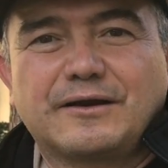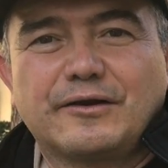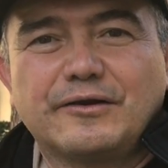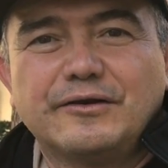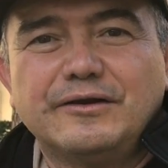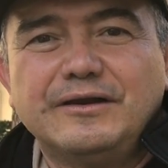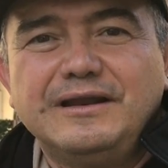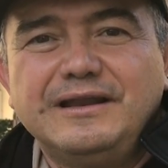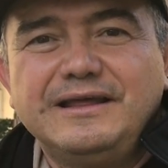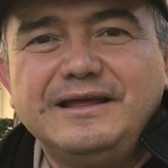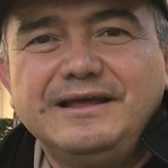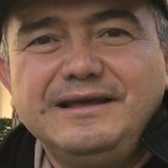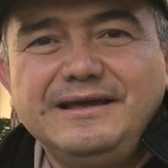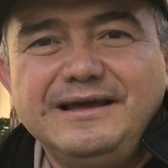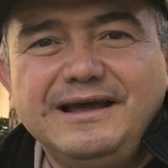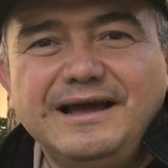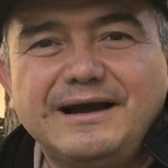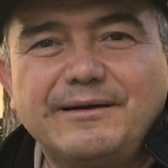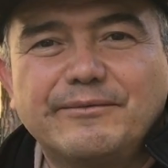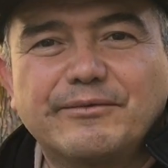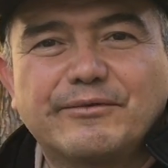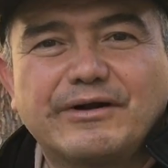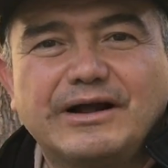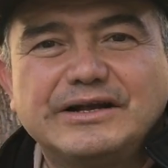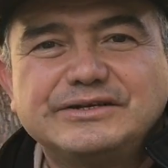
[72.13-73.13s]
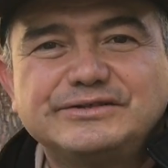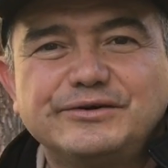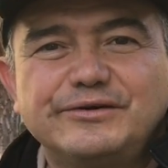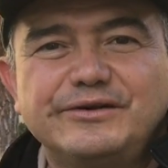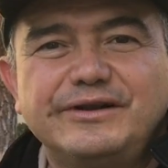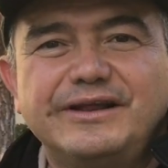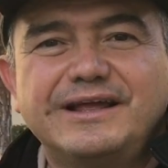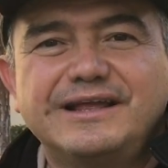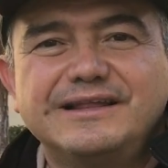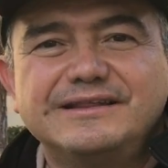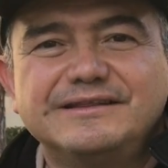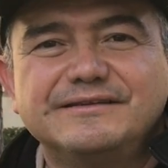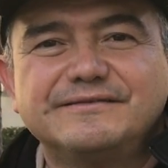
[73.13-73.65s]
Currently, I'm
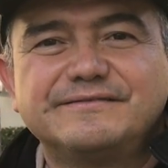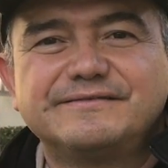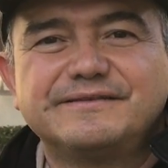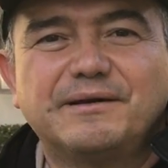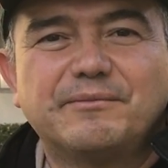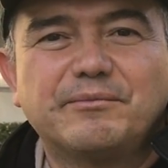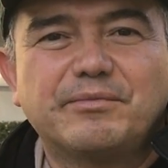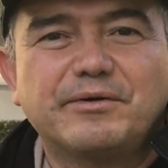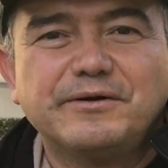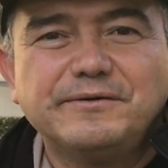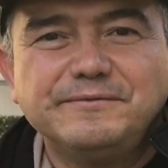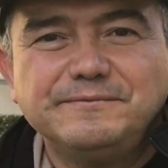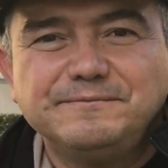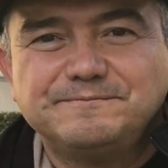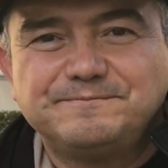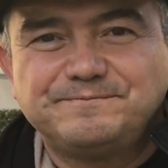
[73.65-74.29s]
graduating in December.